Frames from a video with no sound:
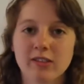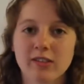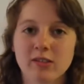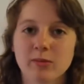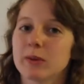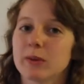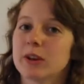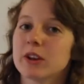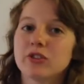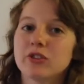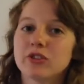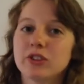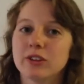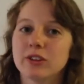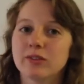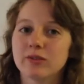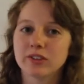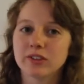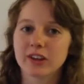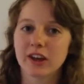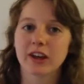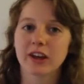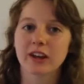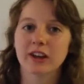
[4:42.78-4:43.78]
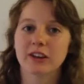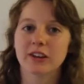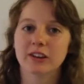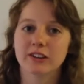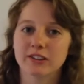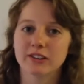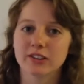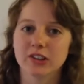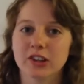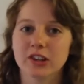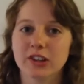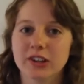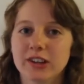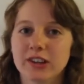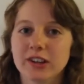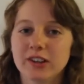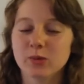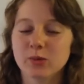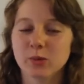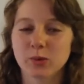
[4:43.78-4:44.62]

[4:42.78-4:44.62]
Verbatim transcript: hasn't been achieved yet. Until it is,